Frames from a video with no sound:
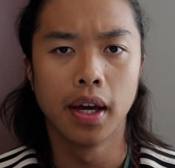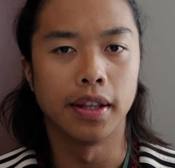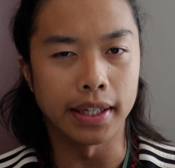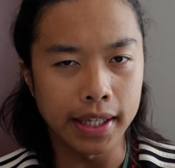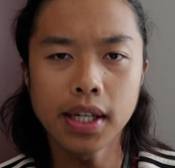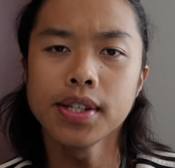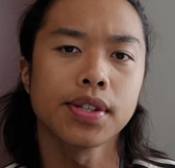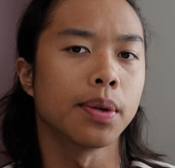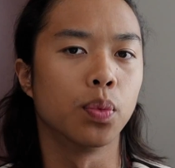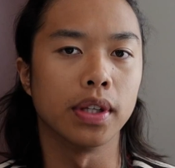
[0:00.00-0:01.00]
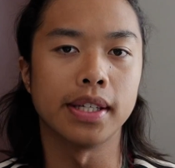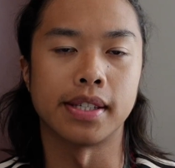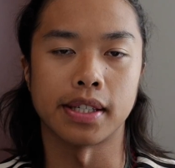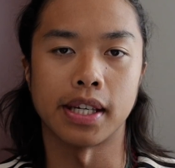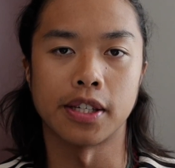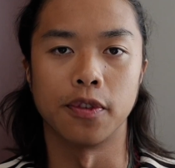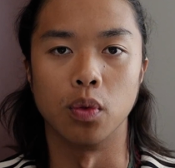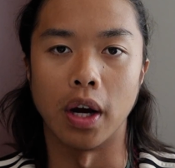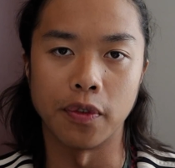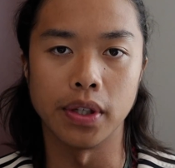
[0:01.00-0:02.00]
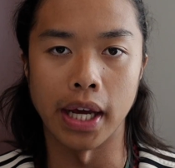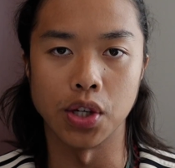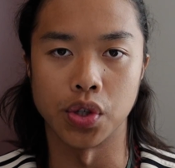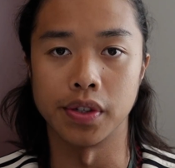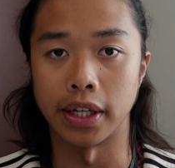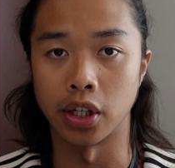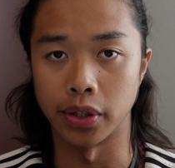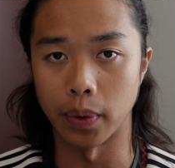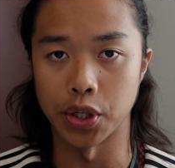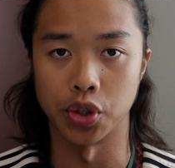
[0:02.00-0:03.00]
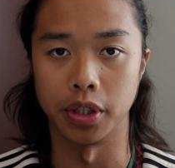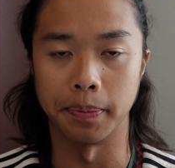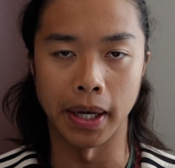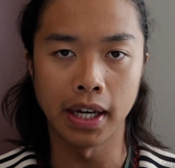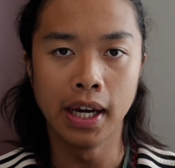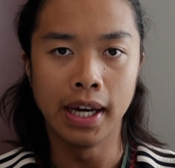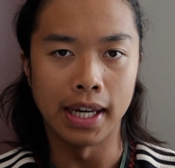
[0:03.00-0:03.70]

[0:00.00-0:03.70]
The key to some really successful refutations in congressional debate